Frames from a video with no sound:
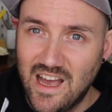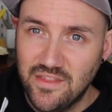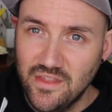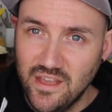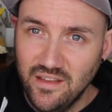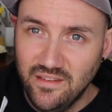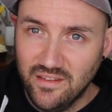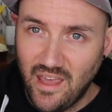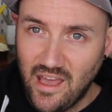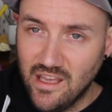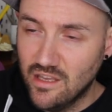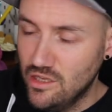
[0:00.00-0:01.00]
and this
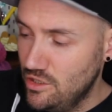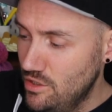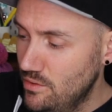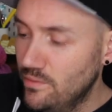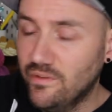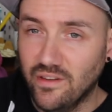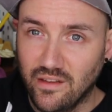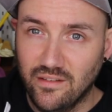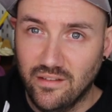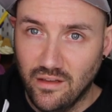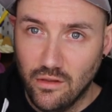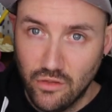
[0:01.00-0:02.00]
cake
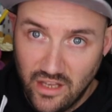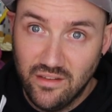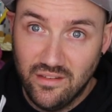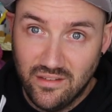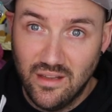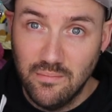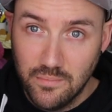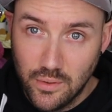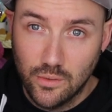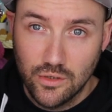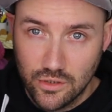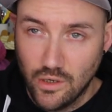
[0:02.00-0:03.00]
uses this
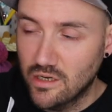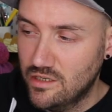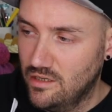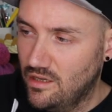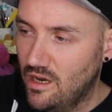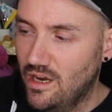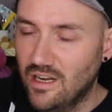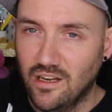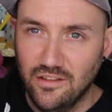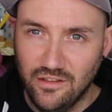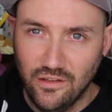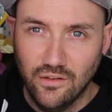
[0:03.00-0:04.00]
simple structure that I
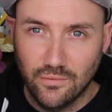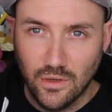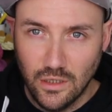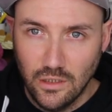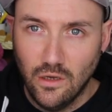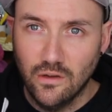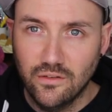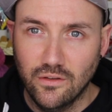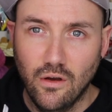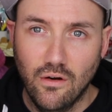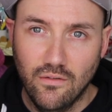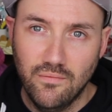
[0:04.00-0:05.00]
like to use for a lot
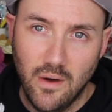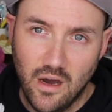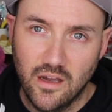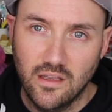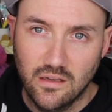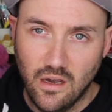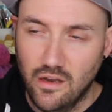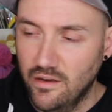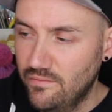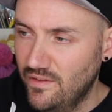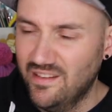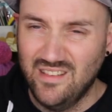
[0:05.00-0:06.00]
of my kind
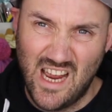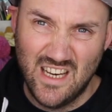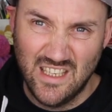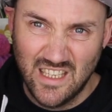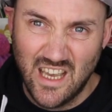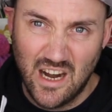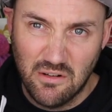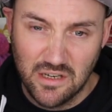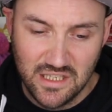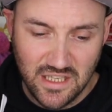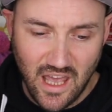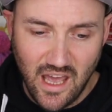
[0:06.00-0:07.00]
of standing
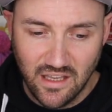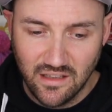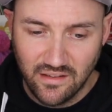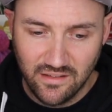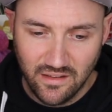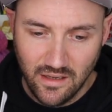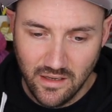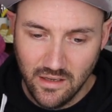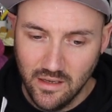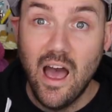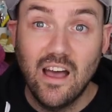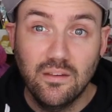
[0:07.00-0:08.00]
character cakes.
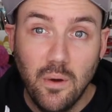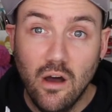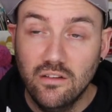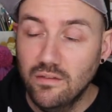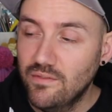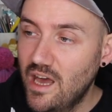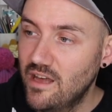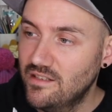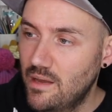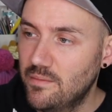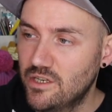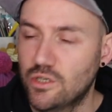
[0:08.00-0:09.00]
As part of that
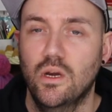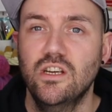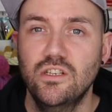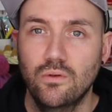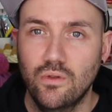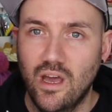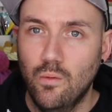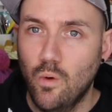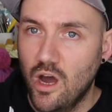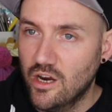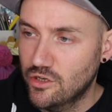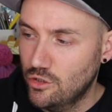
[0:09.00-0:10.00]
demonstration or that
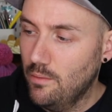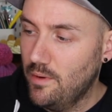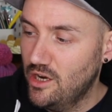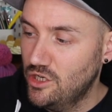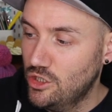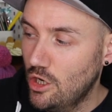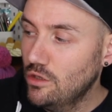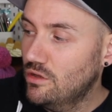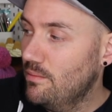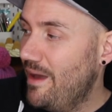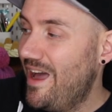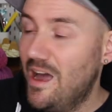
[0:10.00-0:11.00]
workshop, I showed
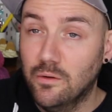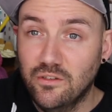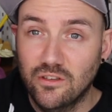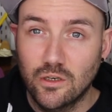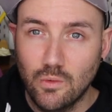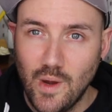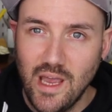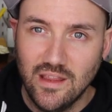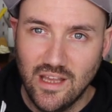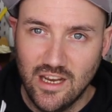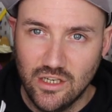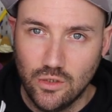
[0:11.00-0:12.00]
them how to create
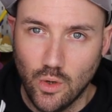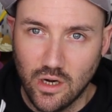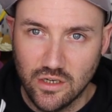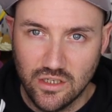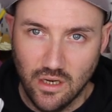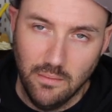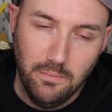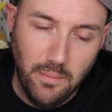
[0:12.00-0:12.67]
that structure,